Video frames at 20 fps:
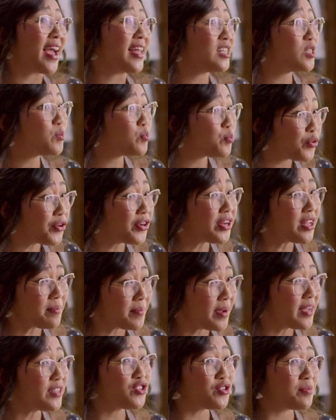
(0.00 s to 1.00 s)
and is pretty
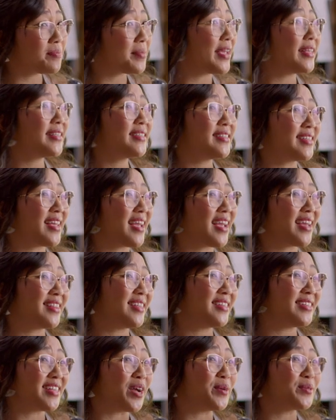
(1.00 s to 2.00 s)
much a mainstay at
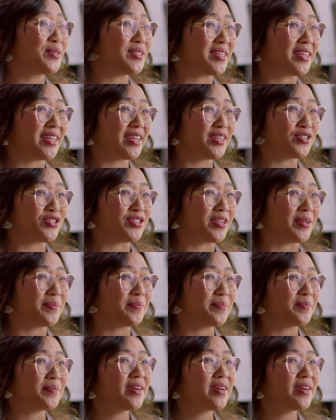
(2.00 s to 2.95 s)
the Downton kitchen.